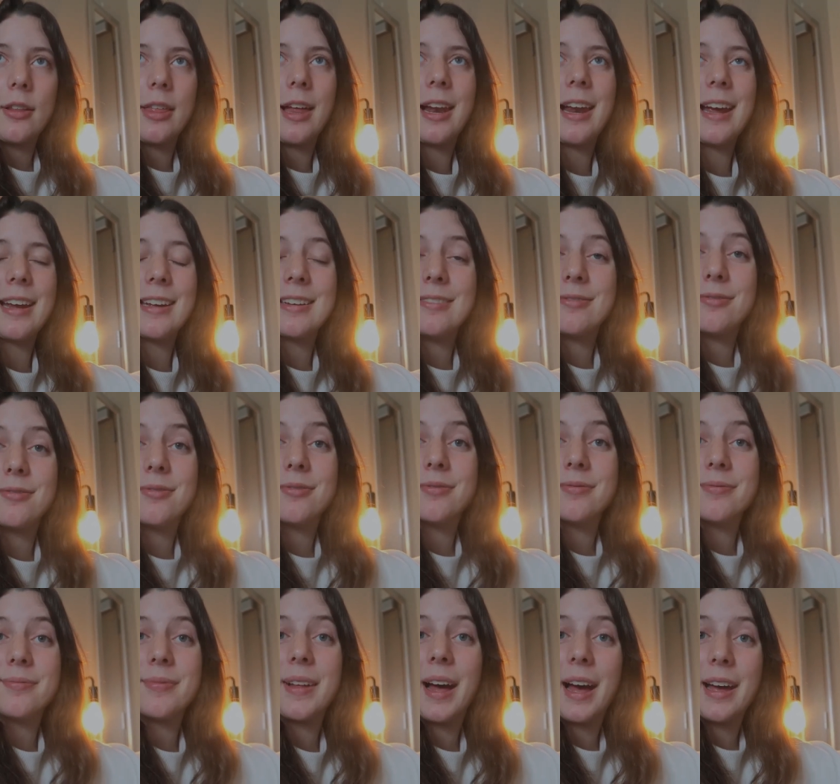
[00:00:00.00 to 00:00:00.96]
that I
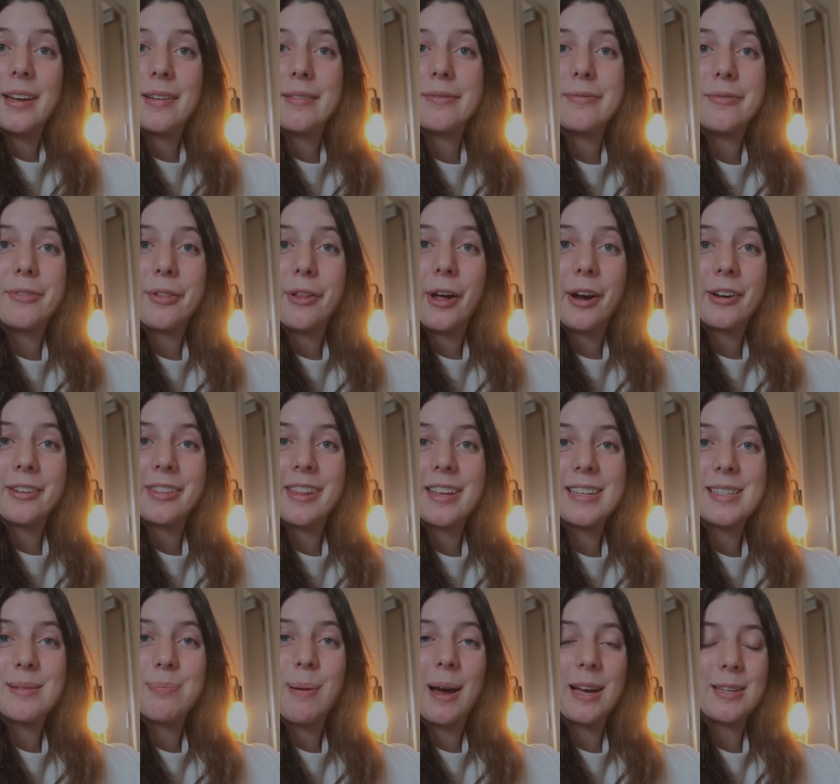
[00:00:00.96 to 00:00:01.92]
I vlogged
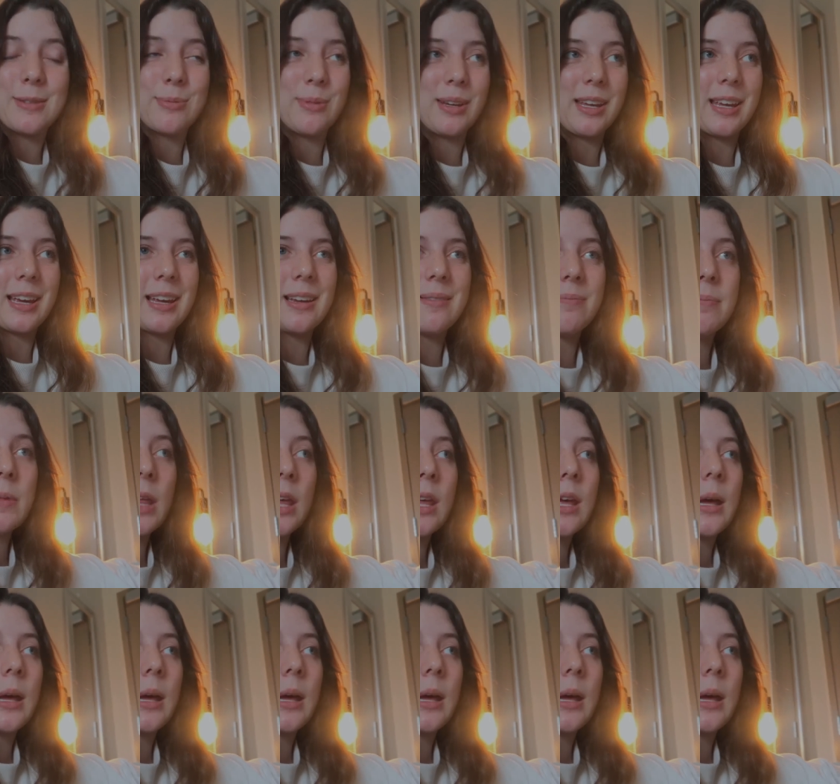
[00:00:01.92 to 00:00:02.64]
this past weekend